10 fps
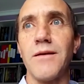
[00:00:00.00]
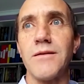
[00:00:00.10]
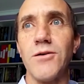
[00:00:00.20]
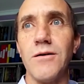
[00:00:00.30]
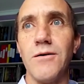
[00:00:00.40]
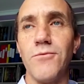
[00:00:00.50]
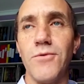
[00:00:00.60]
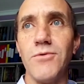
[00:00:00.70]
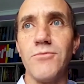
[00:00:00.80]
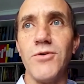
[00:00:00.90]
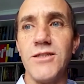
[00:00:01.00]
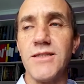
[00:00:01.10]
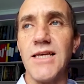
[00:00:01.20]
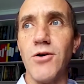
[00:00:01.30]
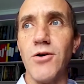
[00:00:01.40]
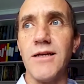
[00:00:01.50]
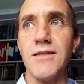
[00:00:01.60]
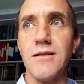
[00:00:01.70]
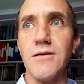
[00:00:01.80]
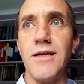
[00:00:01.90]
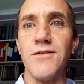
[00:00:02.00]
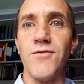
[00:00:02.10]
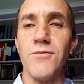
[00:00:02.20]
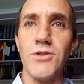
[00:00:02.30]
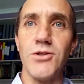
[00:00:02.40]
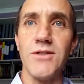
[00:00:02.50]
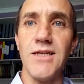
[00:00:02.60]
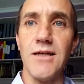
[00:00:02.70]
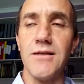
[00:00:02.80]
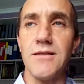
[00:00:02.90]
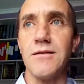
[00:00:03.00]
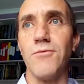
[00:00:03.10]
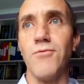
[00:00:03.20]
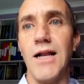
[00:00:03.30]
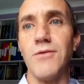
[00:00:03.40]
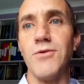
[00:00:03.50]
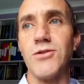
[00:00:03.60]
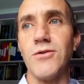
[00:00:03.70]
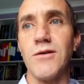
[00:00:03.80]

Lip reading: So we just kept collecting the rents from those 2 tenants while we took the